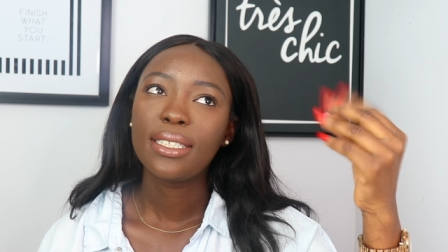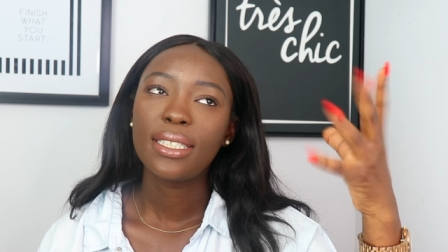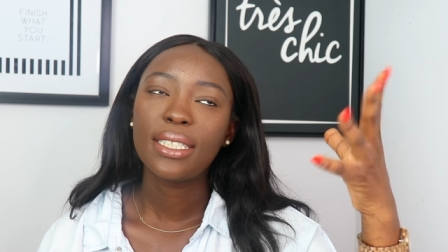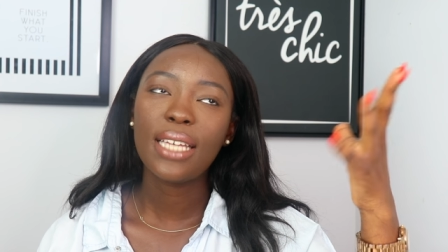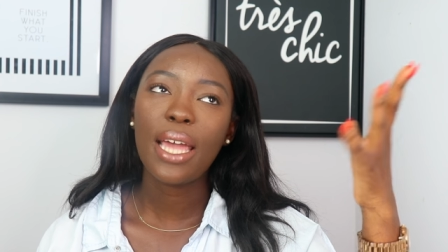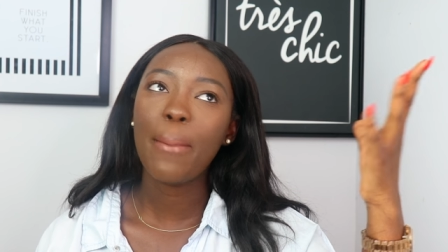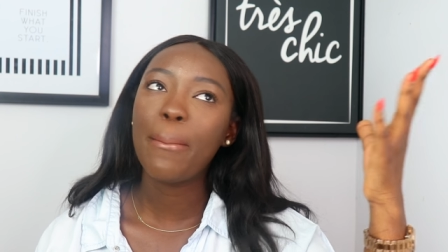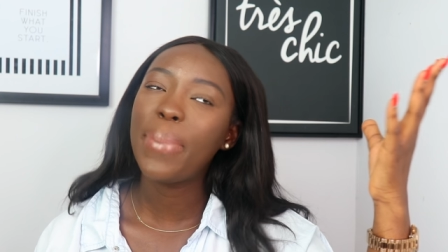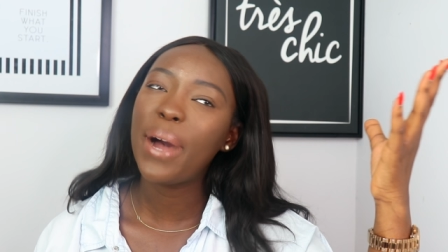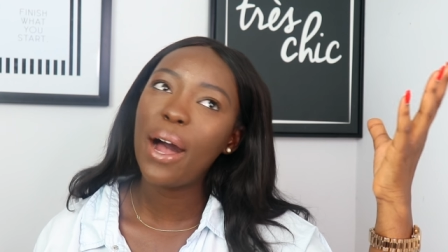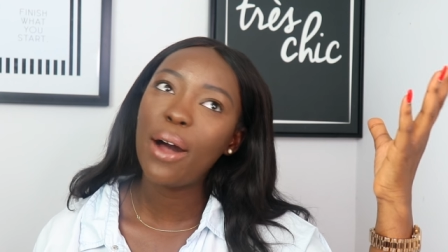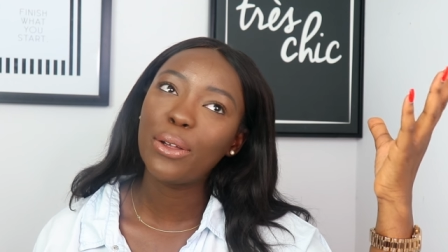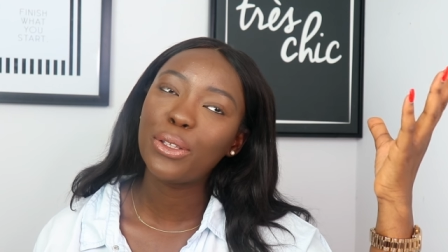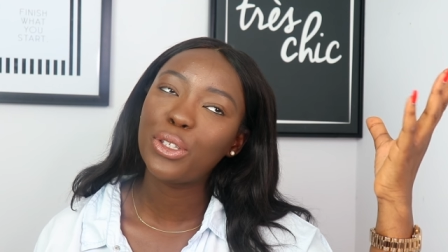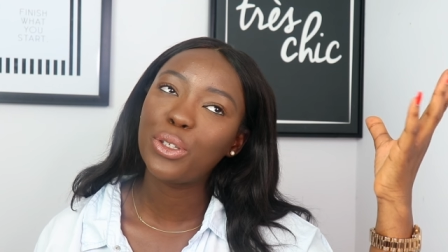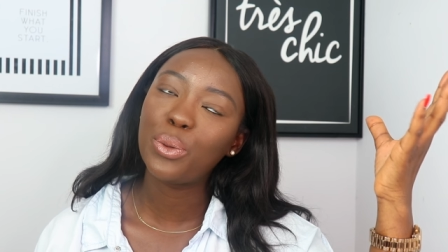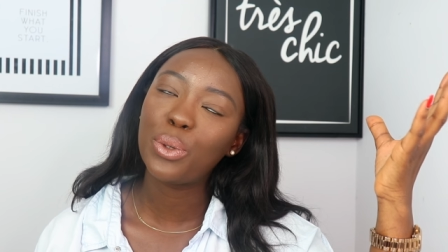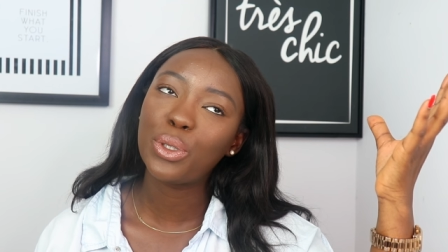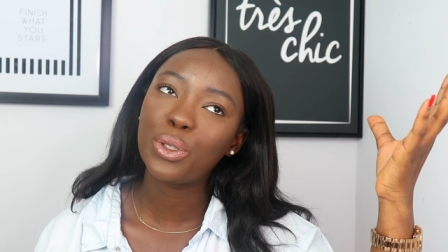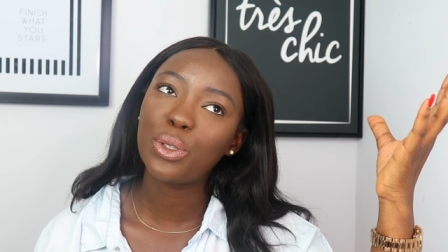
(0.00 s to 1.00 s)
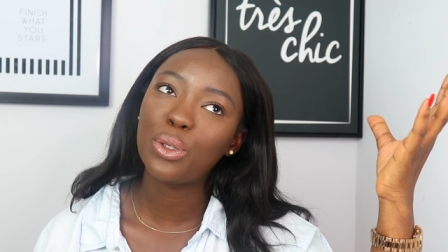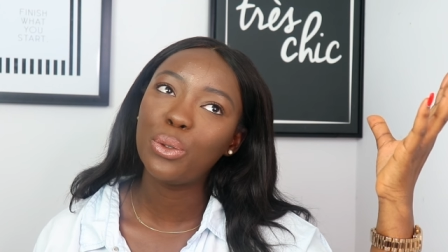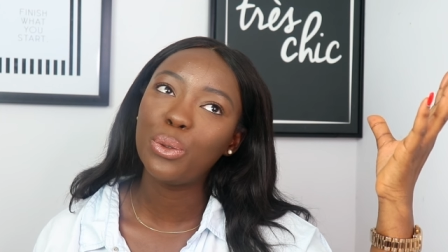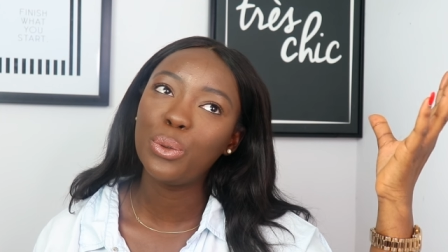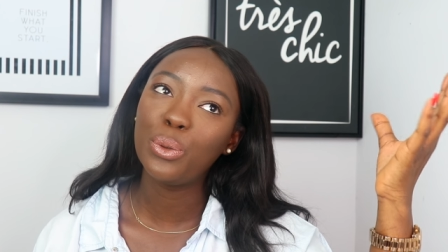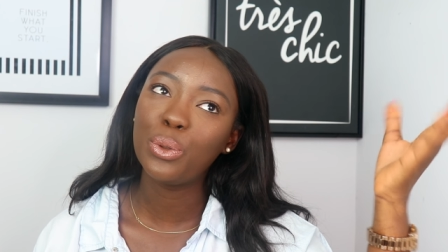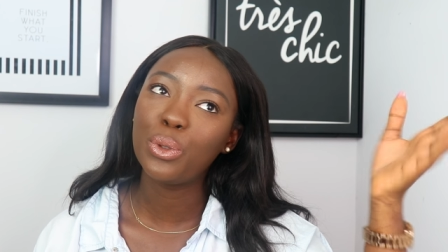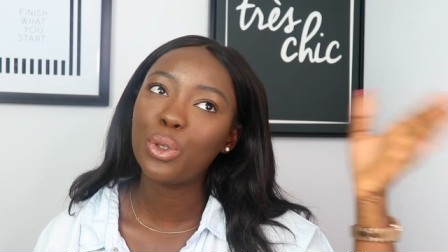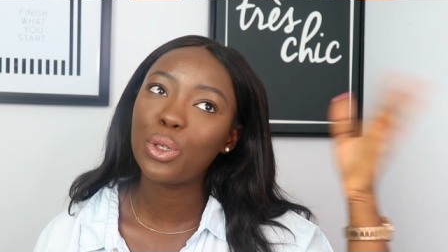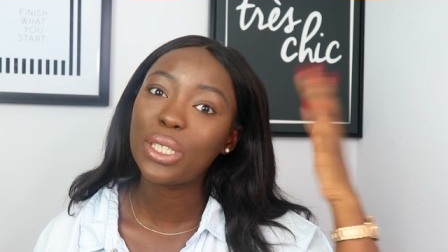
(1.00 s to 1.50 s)
10 pounds you want to
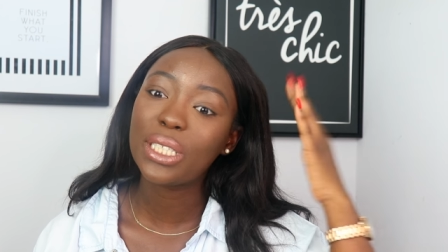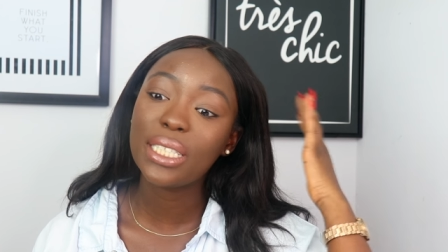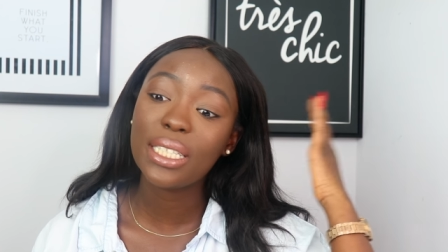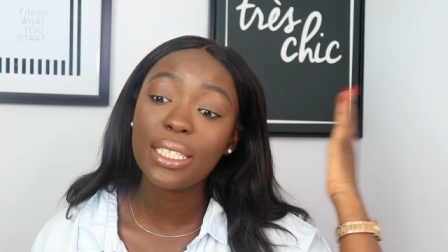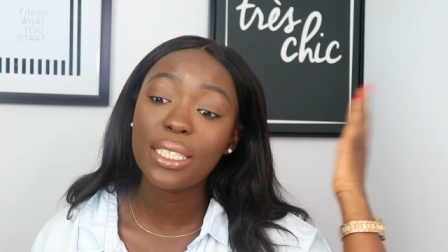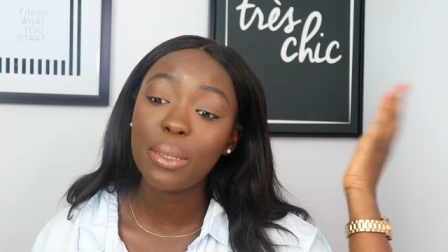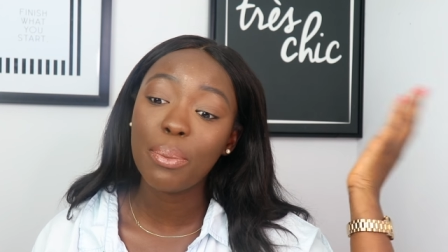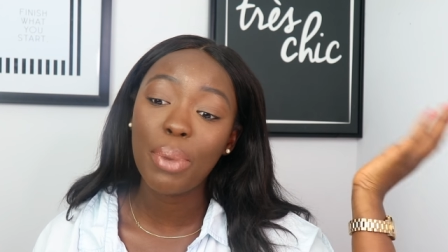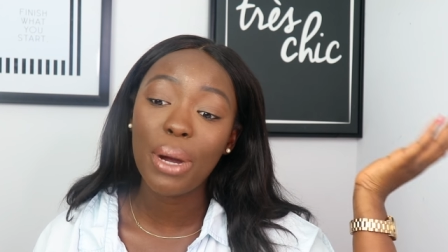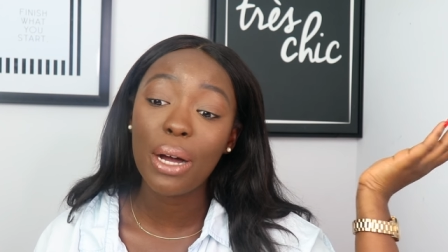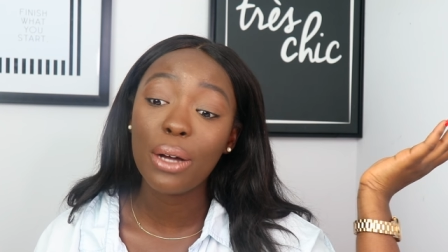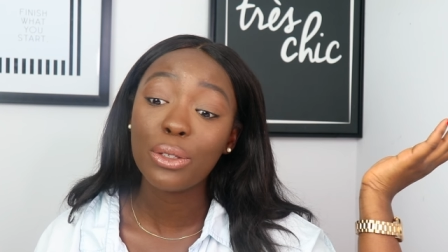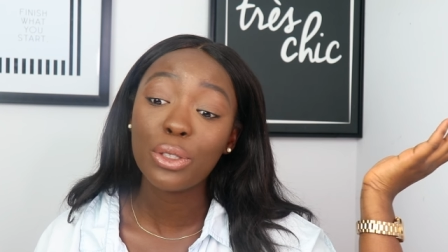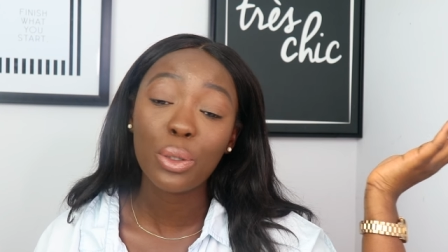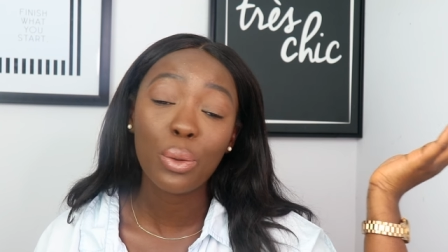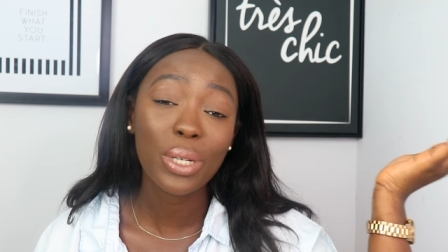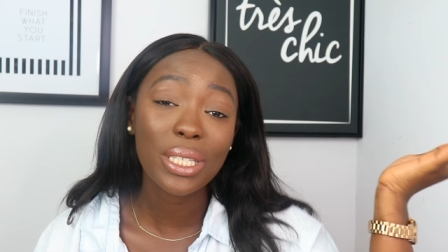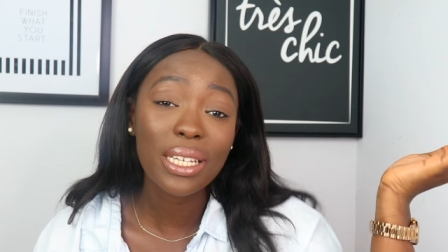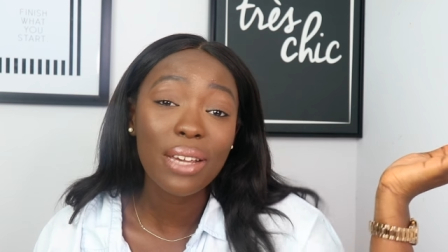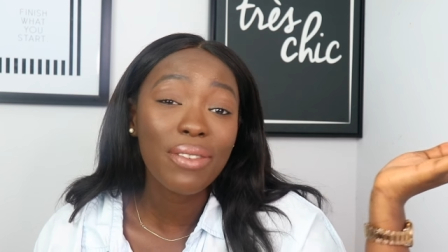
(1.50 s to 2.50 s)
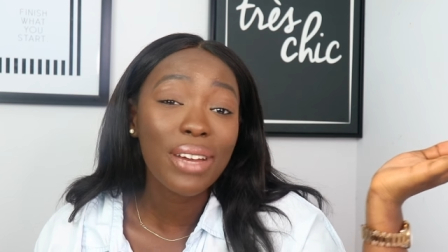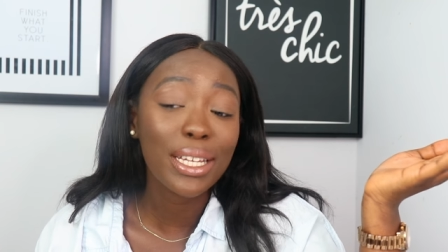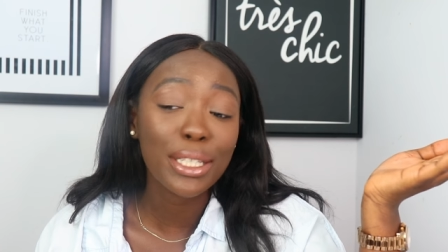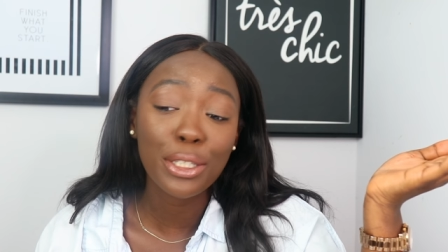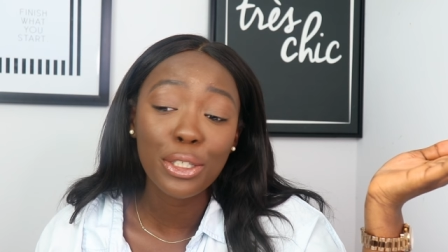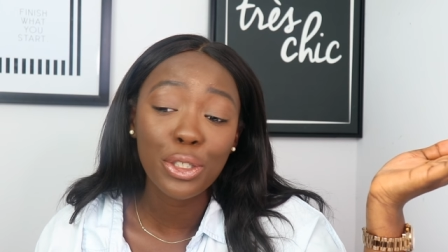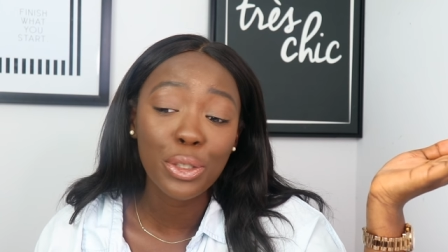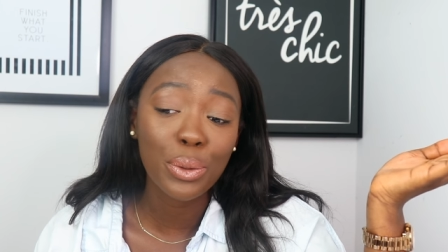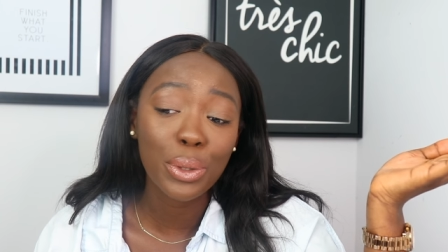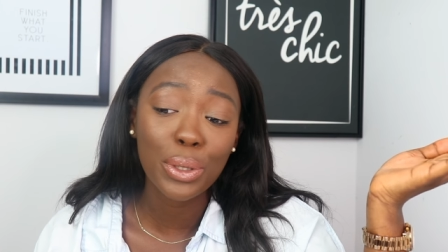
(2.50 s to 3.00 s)
lose, or 60 pounds, or whatever it
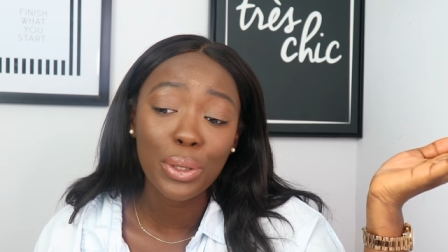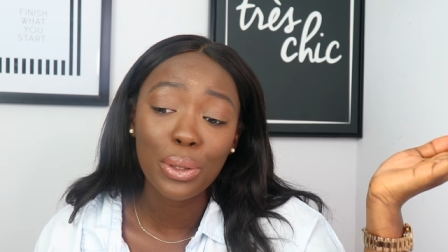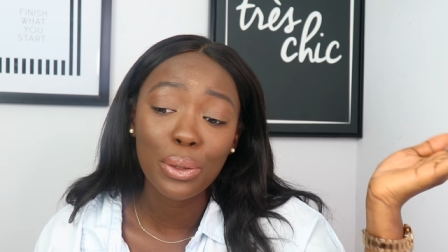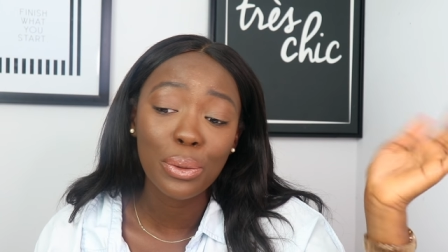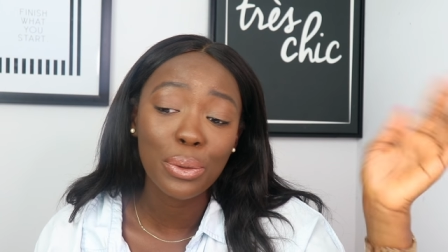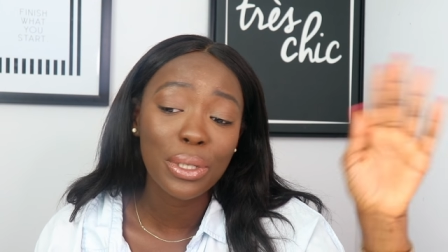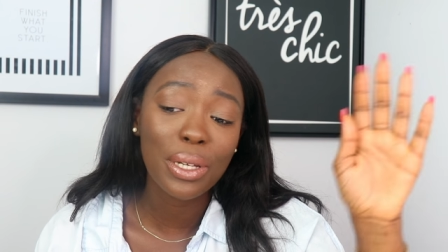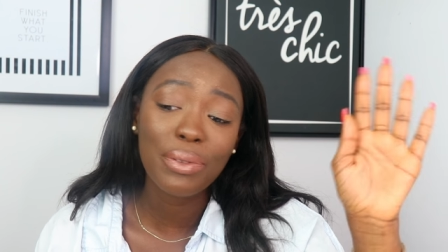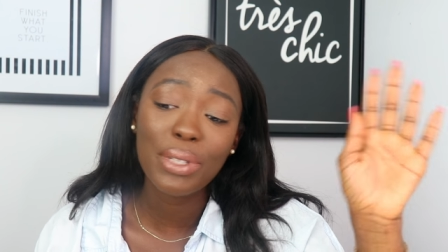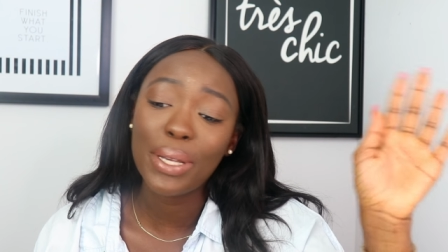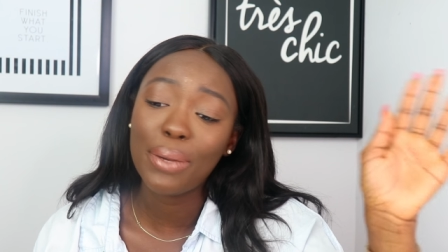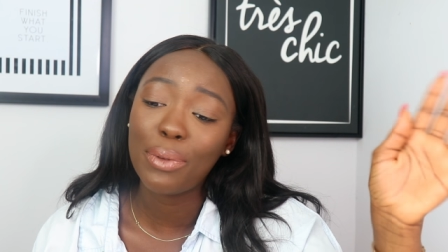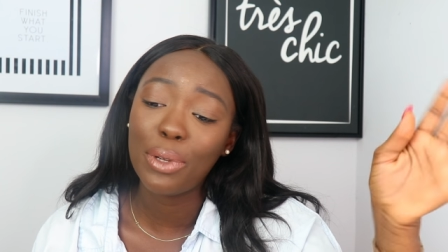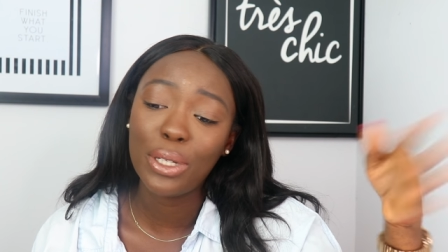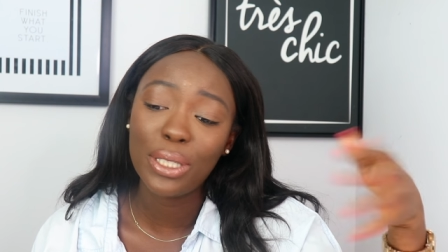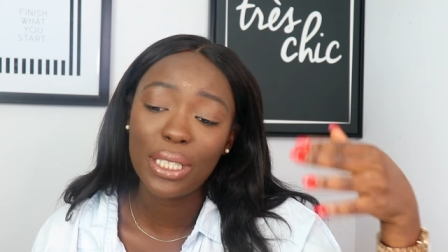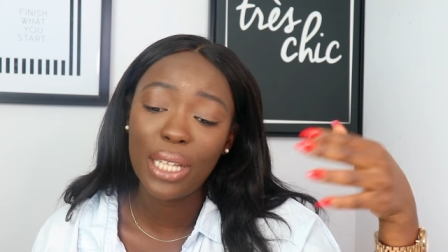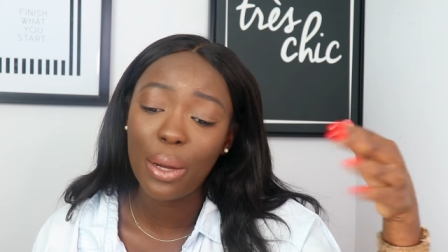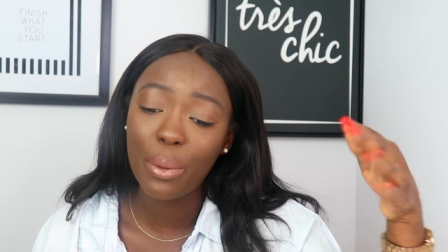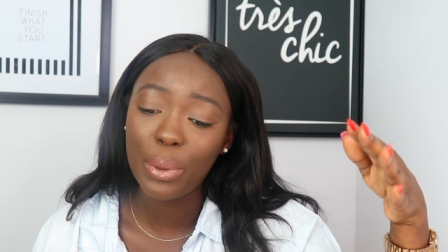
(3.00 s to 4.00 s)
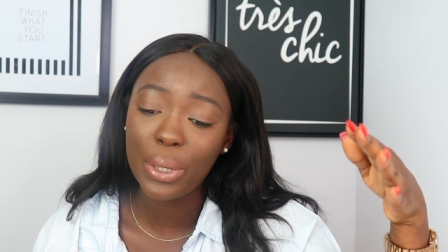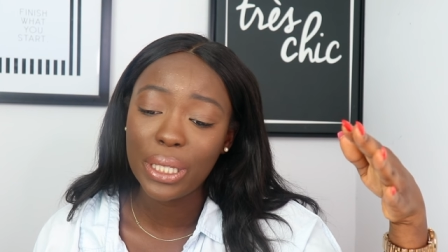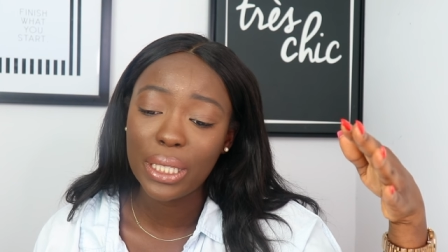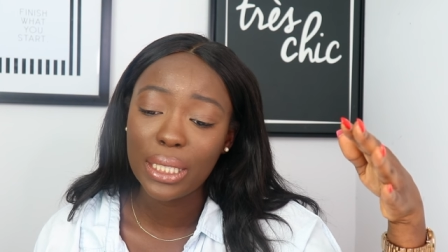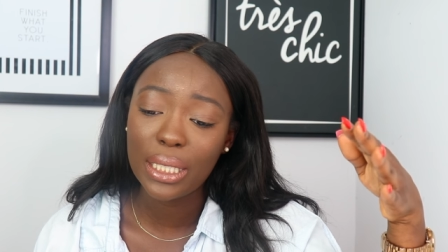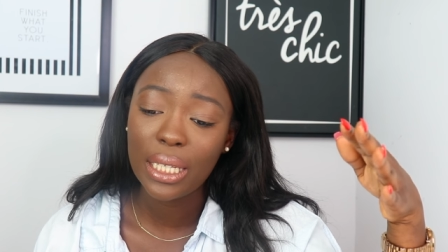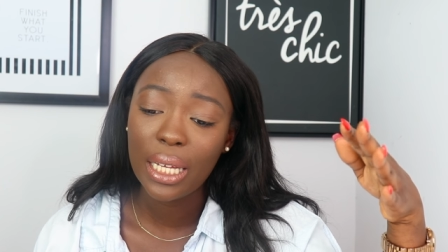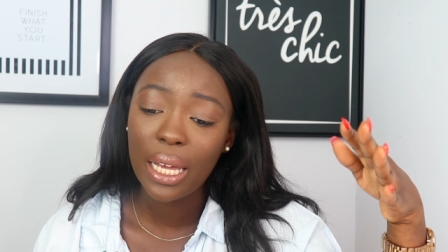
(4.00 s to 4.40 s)
is you want to lose, after you've lost that weight,